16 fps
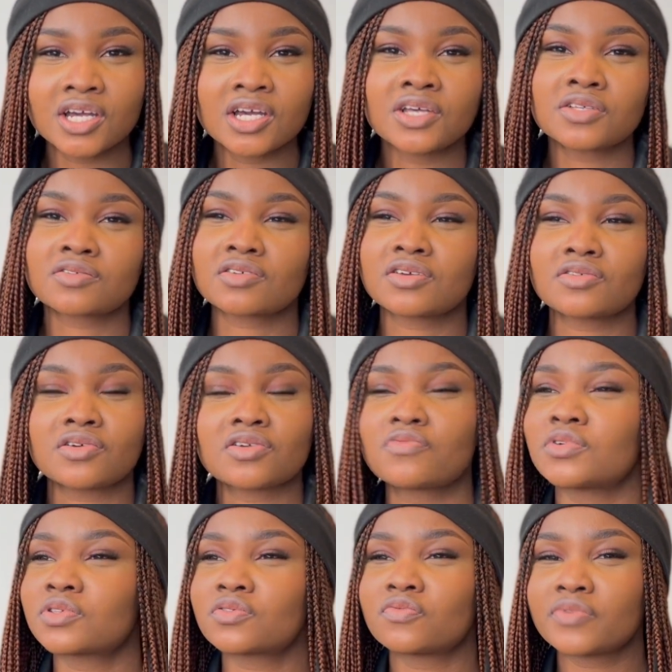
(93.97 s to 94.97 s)
So you
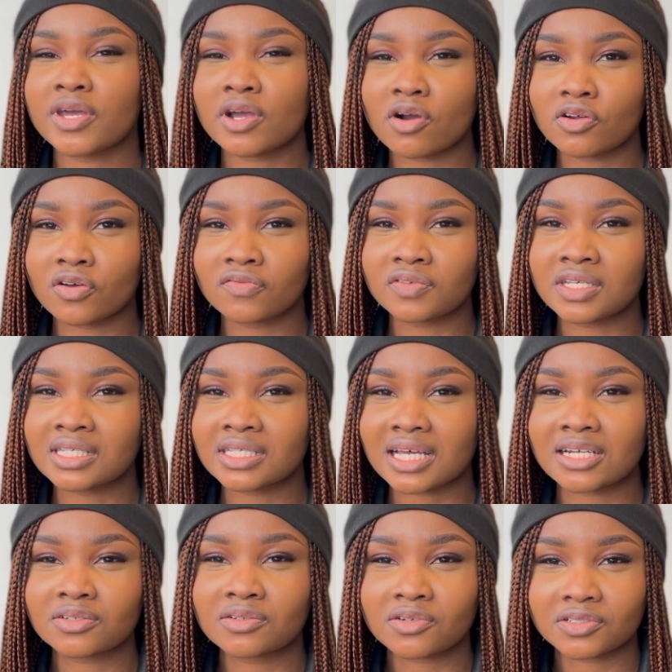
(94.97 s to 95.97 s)
want to weigh all of this
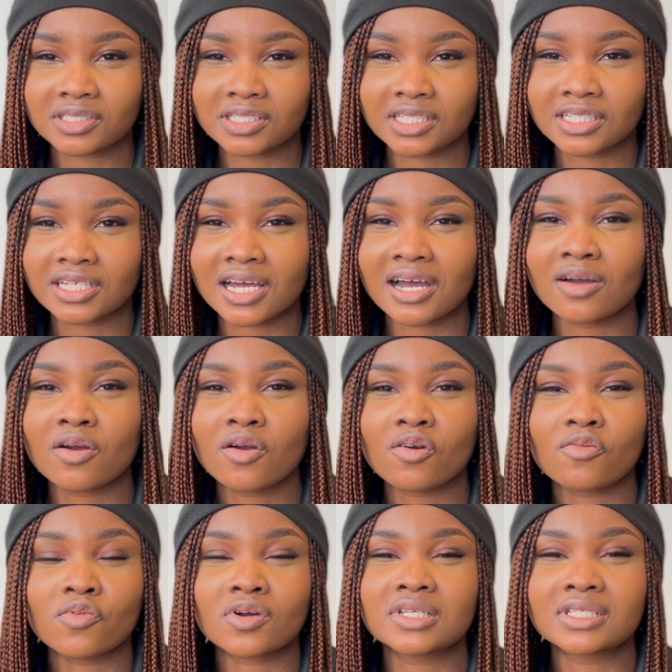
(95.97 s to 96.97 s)
and consider
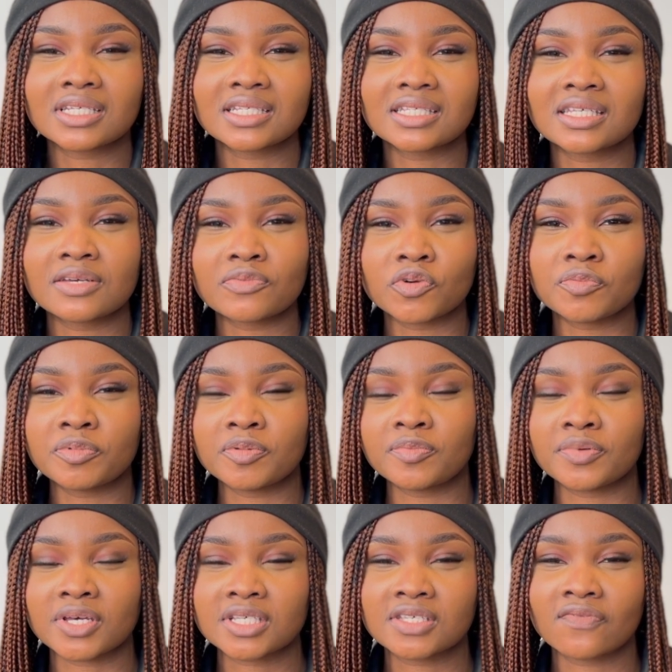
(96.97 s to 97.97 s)
what city will be
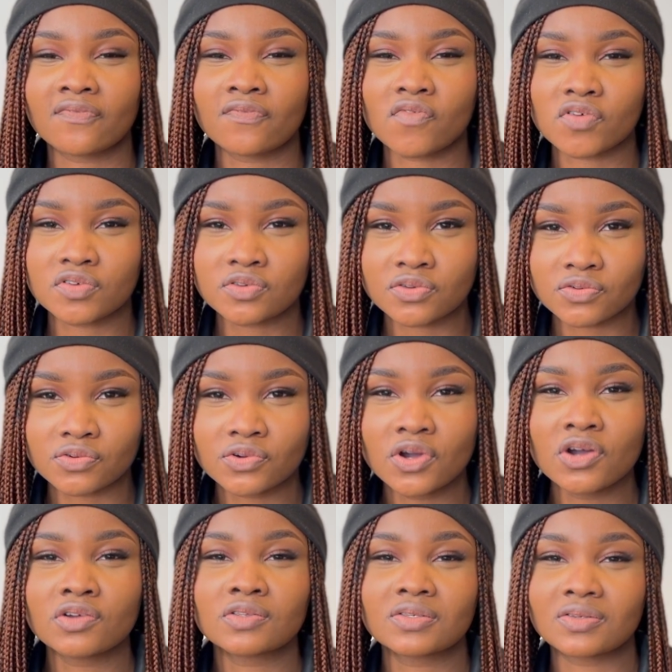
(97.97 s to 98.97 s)
best for you
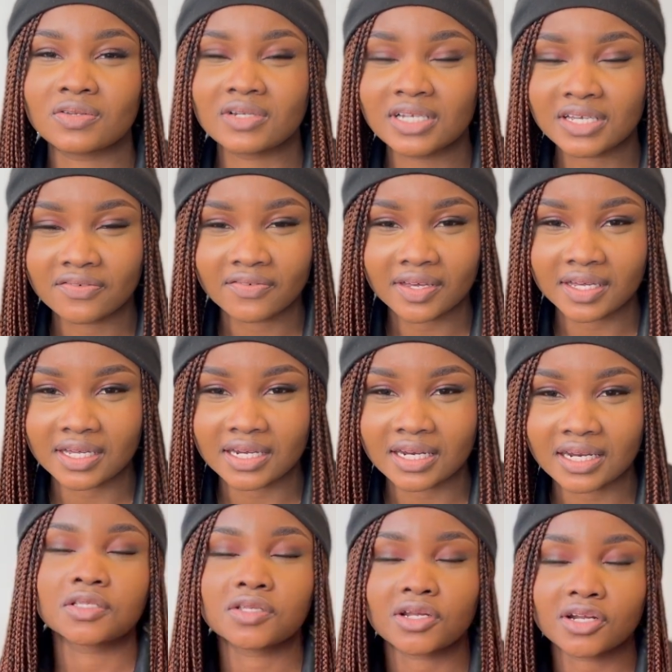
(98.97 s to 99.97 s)
to live in.
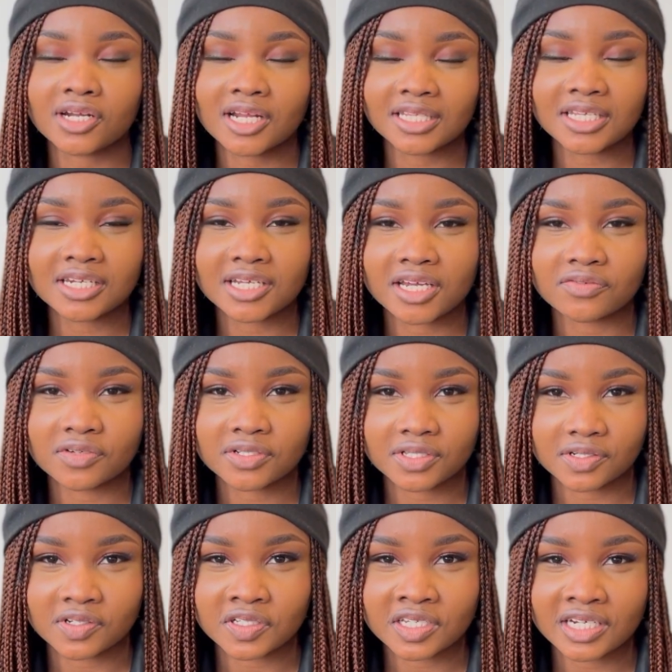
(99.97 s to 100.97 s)
So another thing that you want to
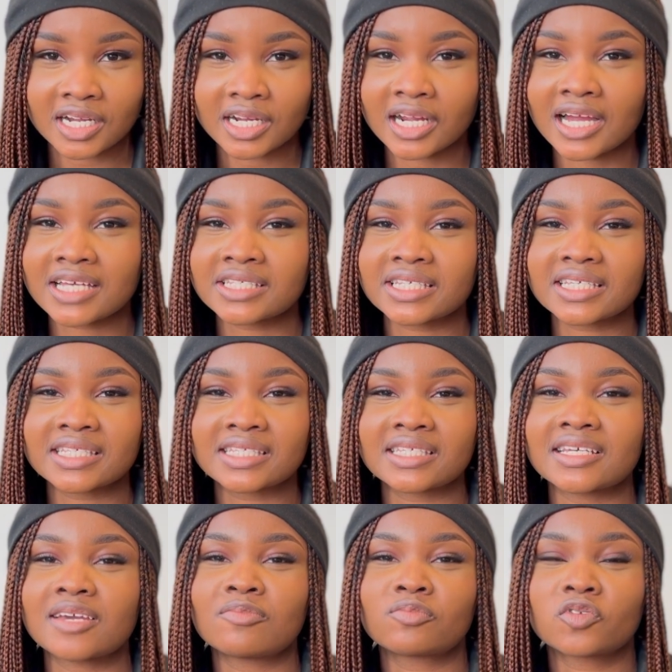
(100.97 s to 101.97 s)
consider, guys, is the
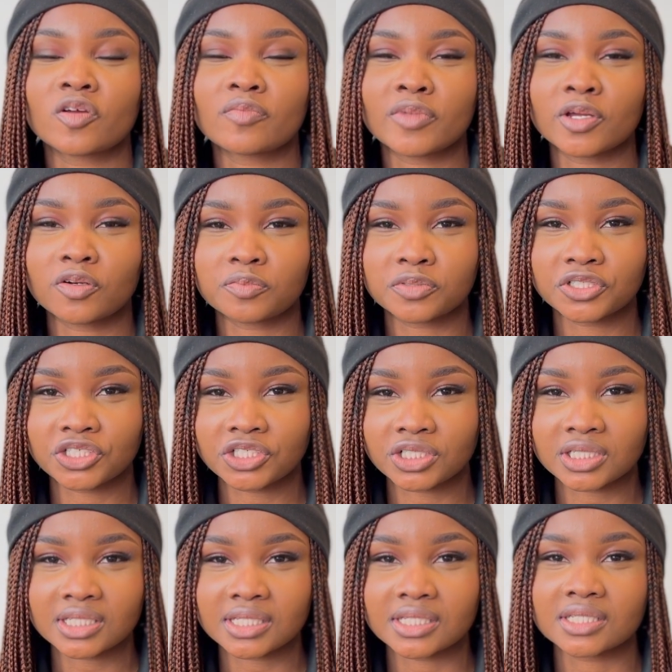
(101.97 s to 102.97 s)
employment
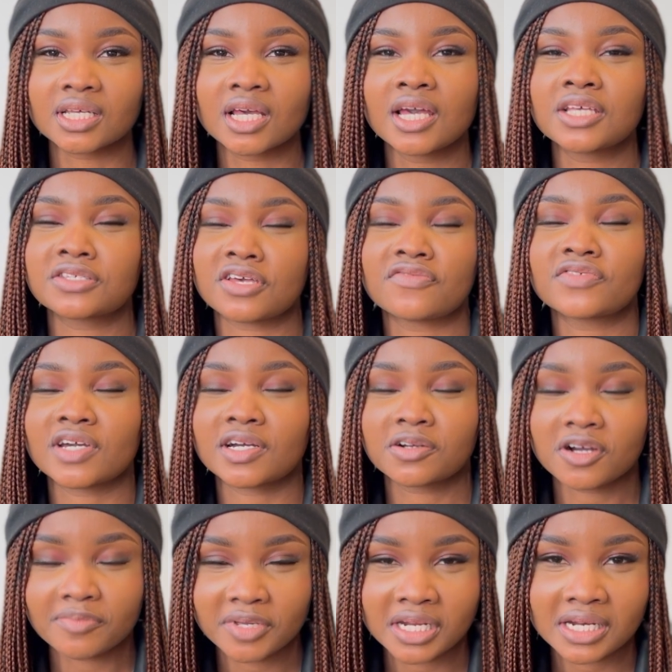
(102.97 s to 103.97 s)
opportunities. So if you are
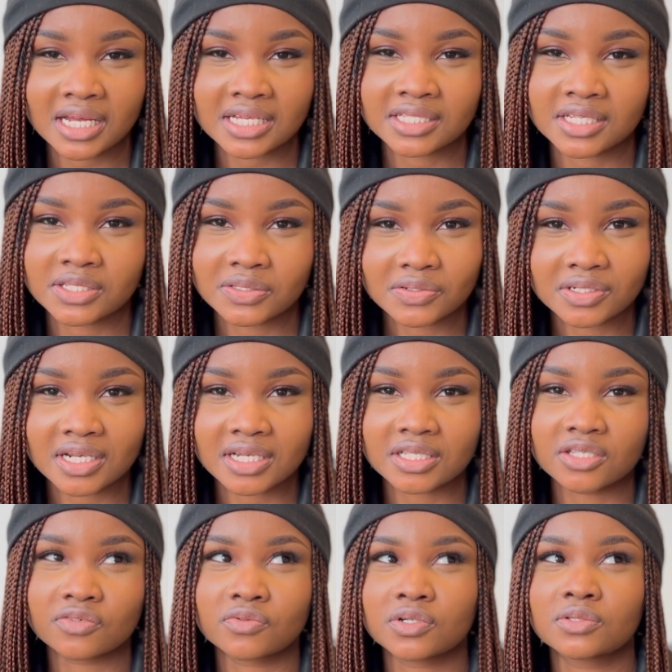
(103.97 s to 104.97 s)
coming in as a
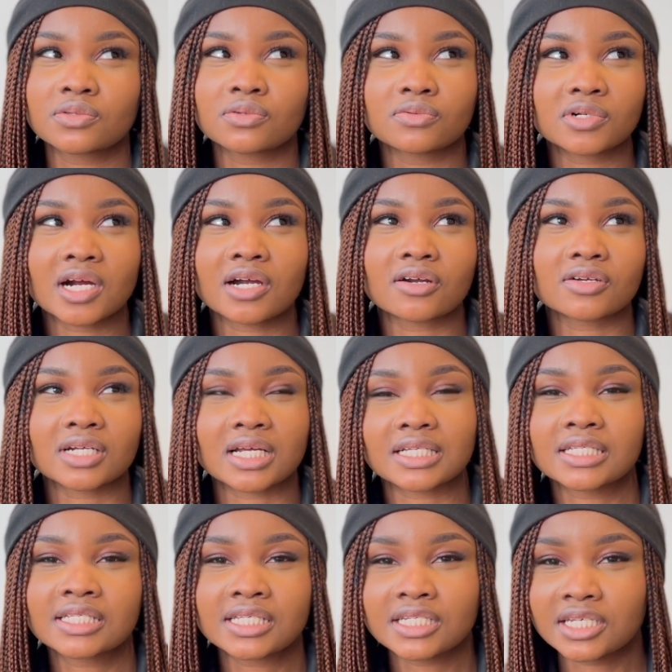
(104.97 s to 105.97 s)
student, you want to look around and
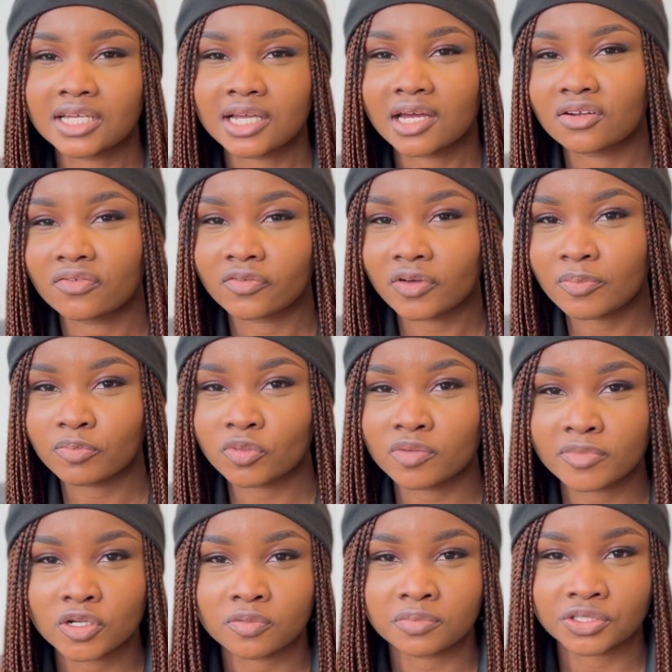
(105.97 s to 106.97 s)
see the kind of
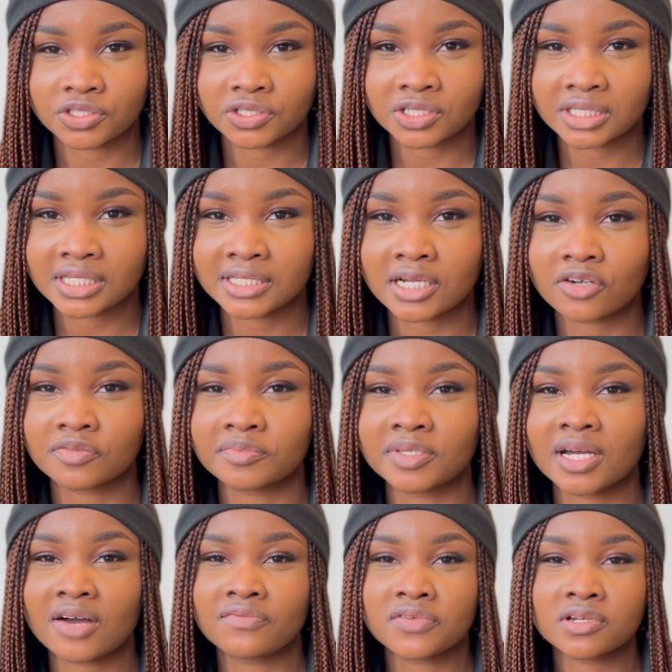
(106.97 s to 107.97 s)
employment opportunities that will be
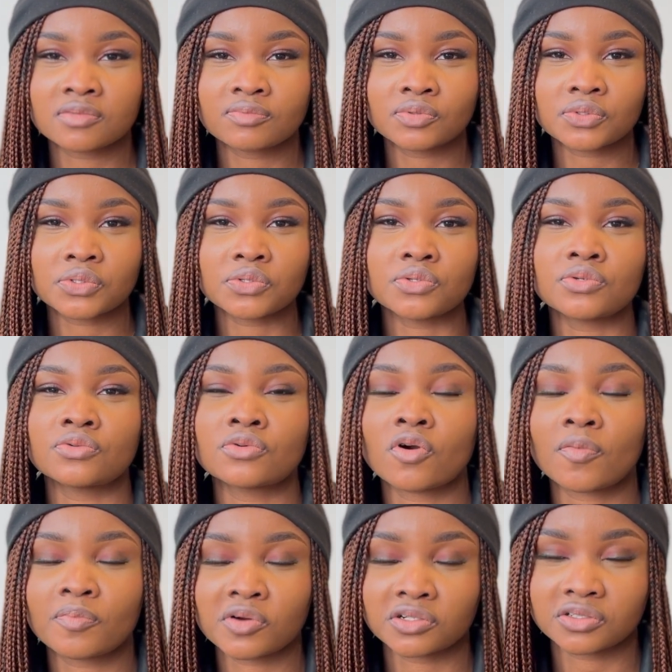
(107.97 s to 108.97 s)
available to you
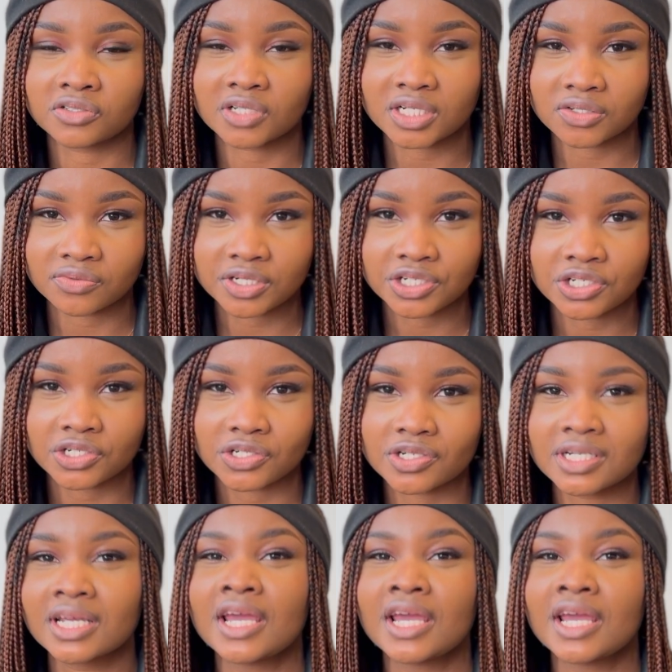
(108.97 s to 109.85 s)
upon graduation.